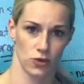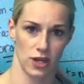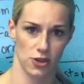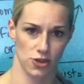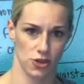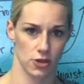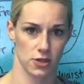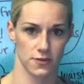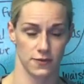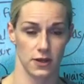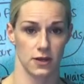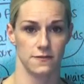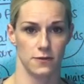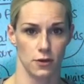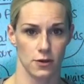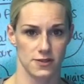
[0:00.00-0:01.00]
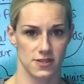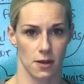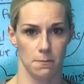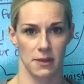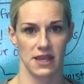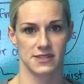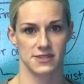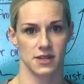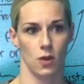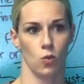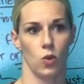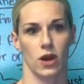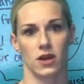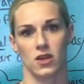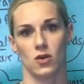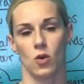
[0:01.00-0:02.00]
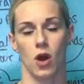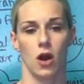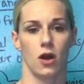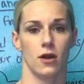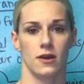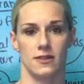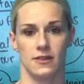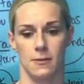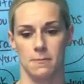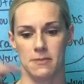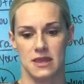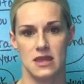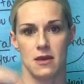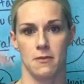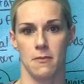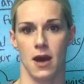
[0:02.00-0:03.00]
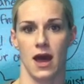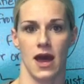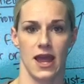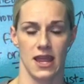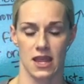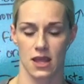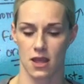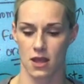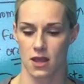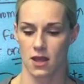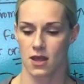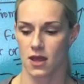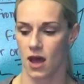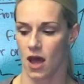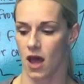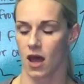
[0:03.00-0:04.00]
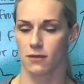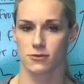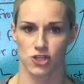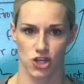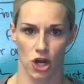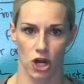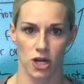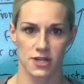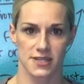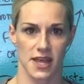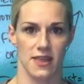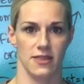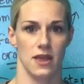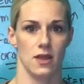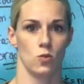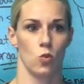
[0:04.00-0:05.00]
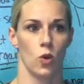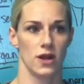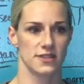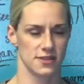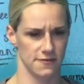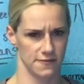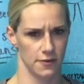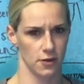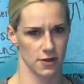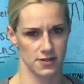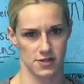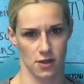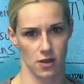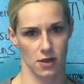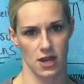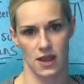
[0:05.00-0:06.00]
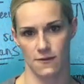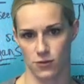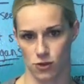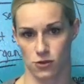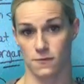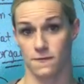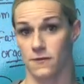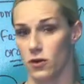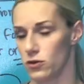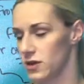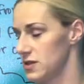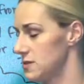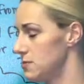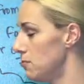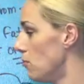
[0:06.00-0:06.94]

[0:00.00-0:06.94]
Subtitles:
ratios for you to focus on based on where you are in the BMI chart, and then what to focus on if you should focus